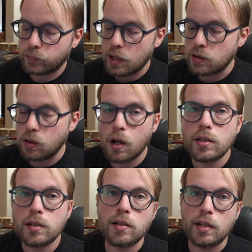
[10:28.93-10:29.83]
As long as
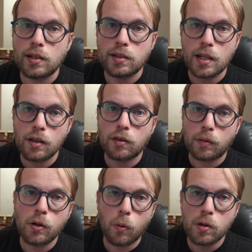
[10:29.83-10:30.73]
it doesn't exceed
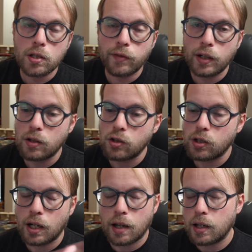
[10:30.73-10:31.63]
3/4 of an inch,
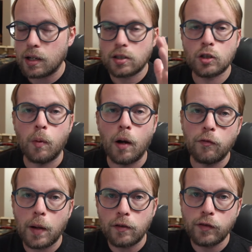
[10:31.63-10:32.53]
and I think it's 12
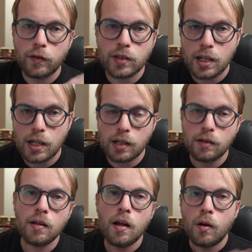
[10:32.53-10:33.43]
by
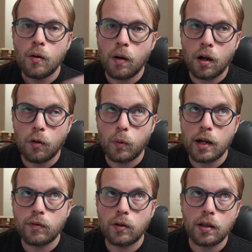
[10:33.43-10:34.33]
15,
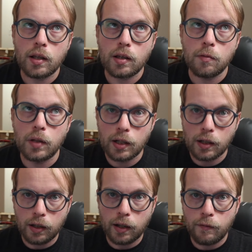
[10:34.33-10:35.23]
whatever I think the
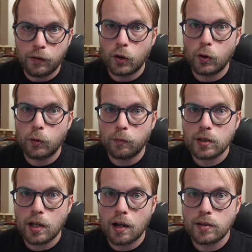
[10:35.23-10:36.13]
manila envelope
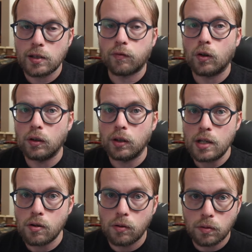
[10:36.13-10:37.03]
size is for
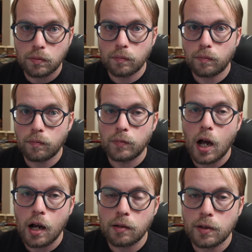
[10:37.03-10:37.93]
legal
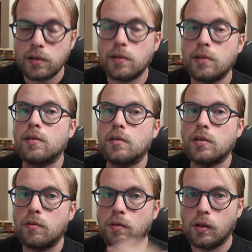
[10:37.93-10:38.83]
documents,
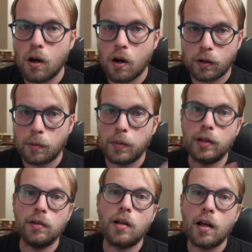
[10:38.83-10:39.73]
so the longer
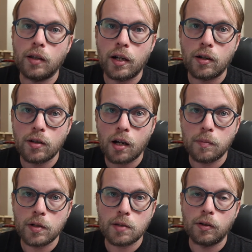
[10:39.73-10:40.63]
bit, not letter
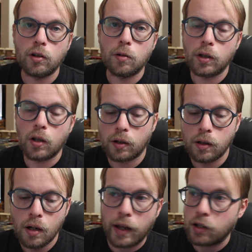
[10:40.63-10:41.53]
documents, but a little bit longer,
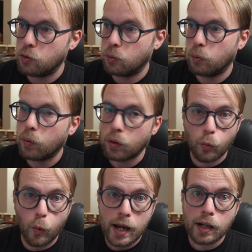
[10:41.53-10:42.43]
and you
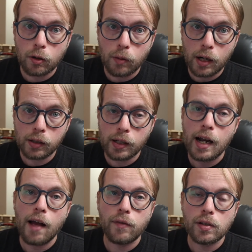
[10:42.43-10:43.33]
weigh it correctly and
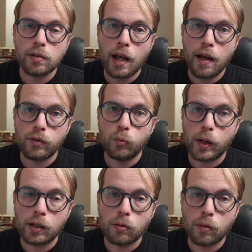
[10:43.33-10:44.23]
have it
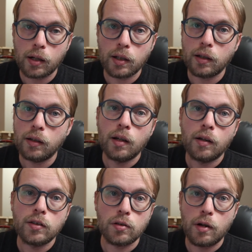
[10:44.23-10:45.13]
weighed correctly,
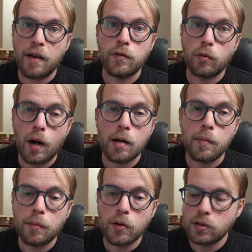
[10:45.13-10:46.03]
so you have the right
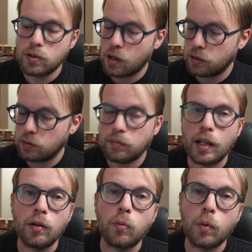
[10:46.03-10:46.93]
amount of postage on it,
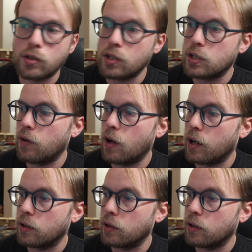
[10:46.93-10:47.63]
it'll work just fine.